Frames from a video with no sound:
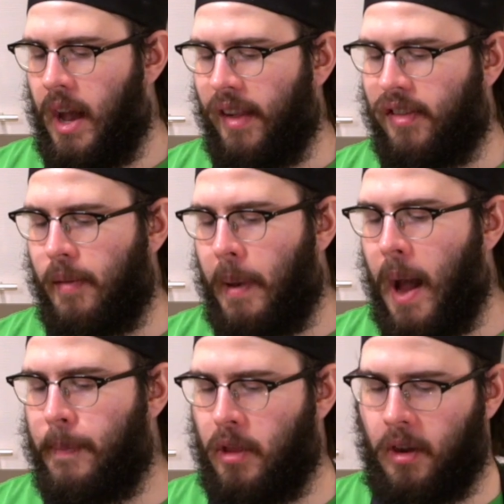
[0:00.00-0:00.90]
I say
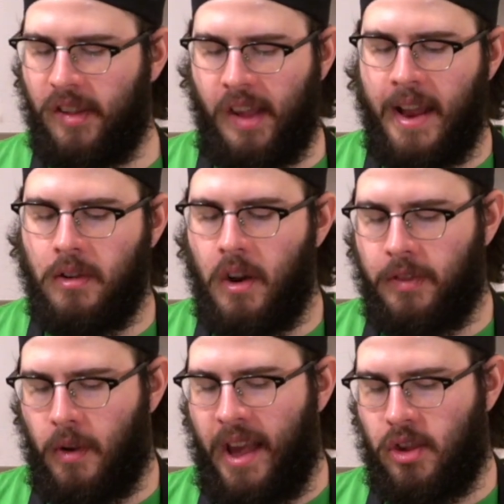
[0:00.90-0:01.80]
popular because I don't know if
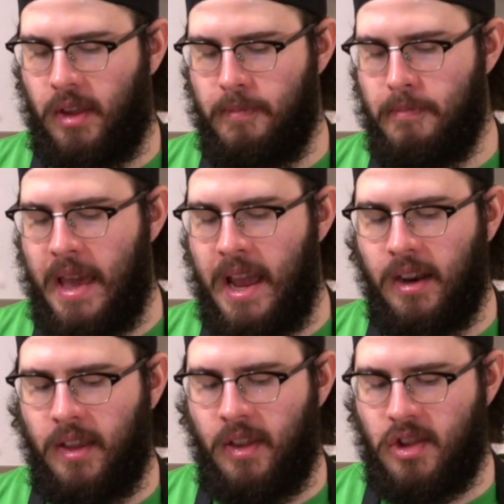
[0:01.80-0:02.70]
they're actually
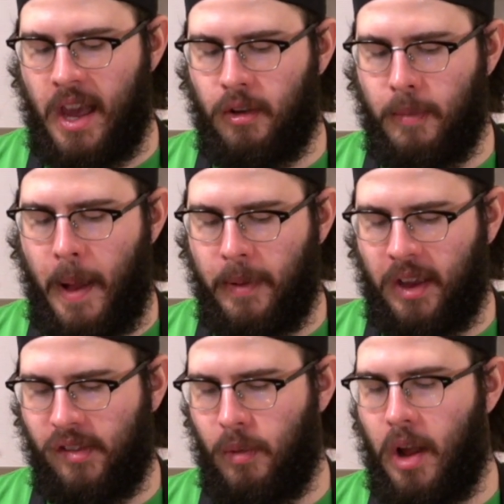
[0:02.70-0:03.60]
made in the Czech
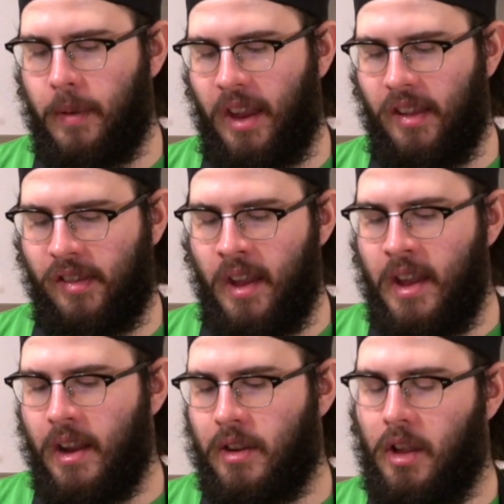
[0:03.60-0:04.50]
Republic as well, because
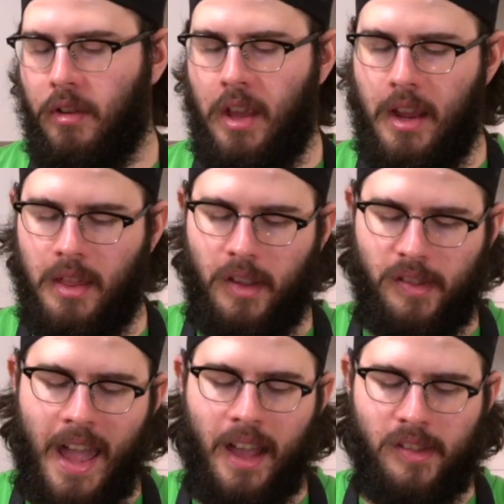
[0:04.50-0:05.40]
clearly this
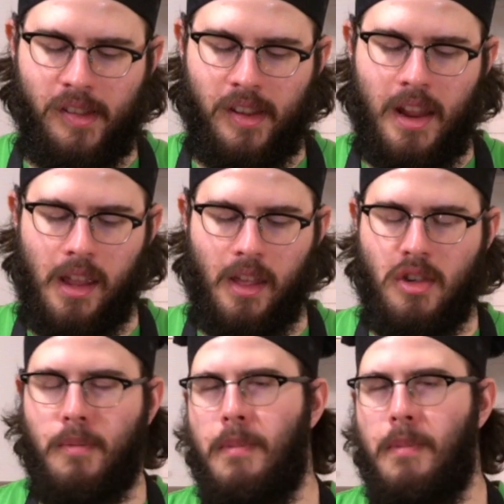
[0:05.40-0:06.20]
text is in English.